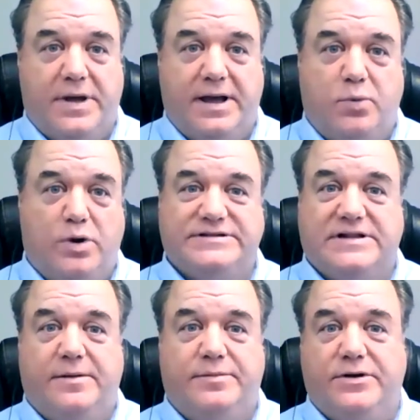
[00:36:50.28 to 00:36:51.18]
Boys
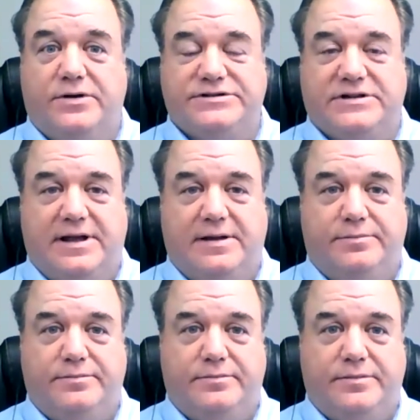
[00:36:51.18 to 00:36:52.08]
Club and Girls Club
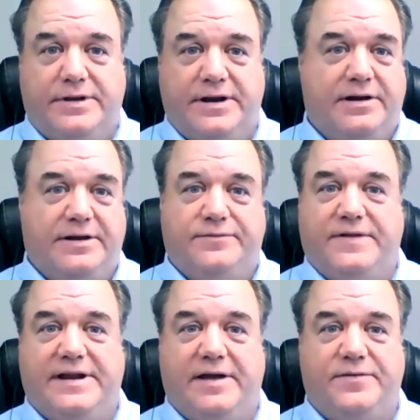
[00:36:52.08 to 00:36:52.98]
here in
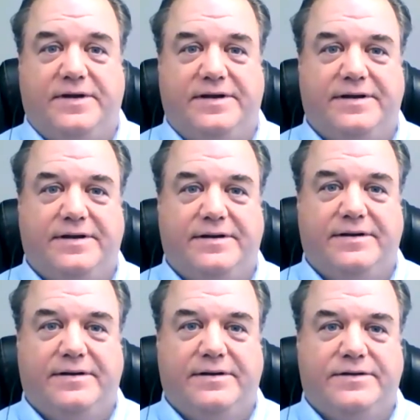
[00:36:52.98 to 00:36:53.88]
Philadelphia.
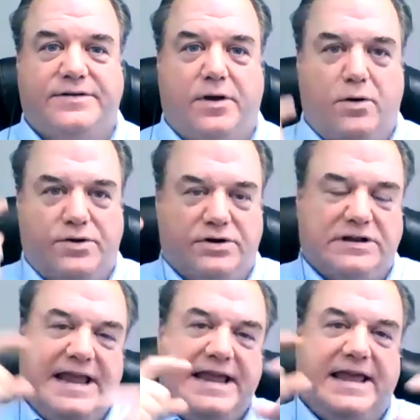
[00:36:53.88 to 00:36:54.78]
So you're
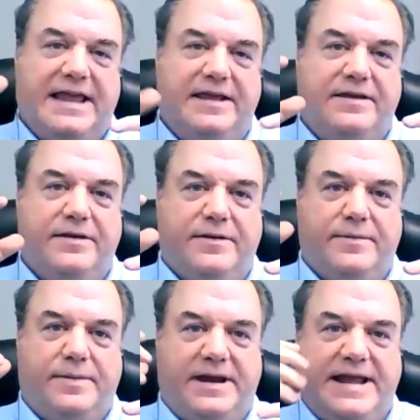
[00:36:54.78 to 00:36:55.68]
linking
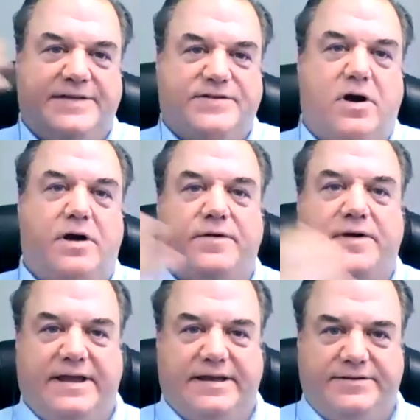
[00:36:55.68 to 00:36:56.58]
that he has a heart for
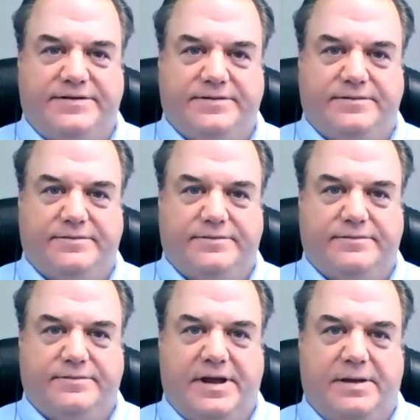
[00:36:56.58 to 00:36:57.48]
kids
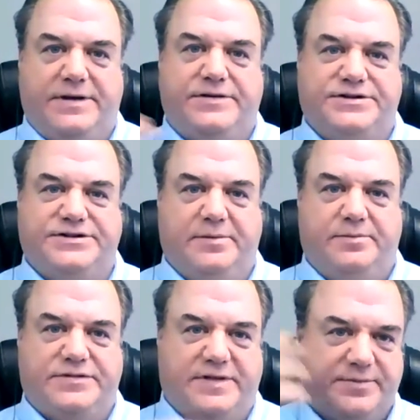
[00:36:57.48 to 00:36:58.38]
and mentorship.
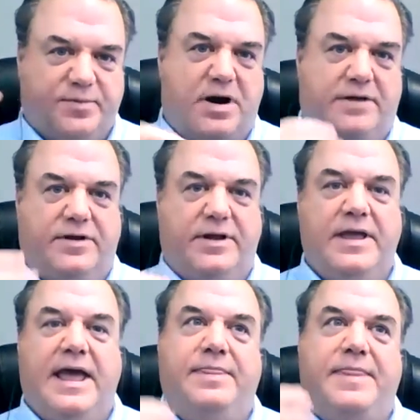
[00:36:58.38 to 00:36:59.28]
So that's part of it.
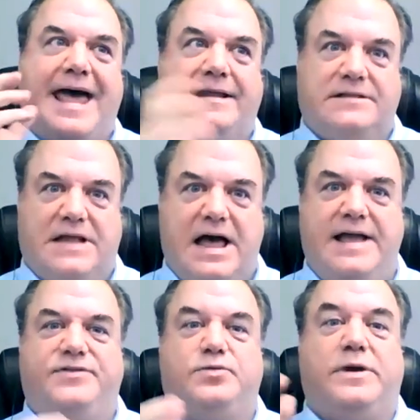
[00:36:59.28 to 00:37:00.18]
And that
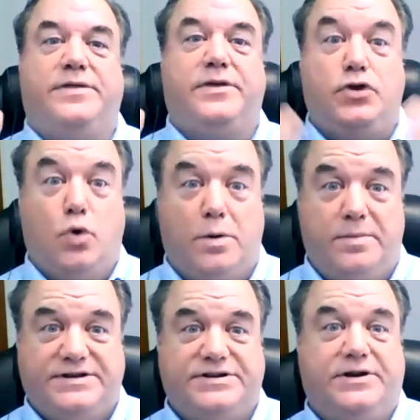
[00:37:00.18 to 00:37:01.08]
aligns with your
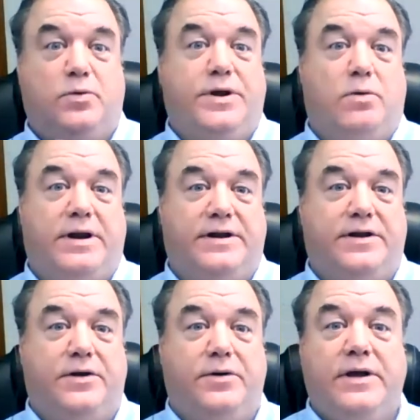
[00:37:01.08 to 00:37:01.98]
mission and what you're wanting to
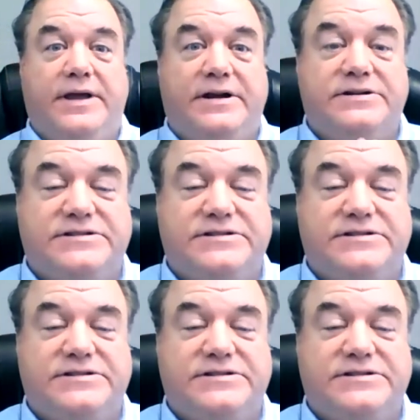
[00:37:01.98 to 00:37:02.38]
do. Here's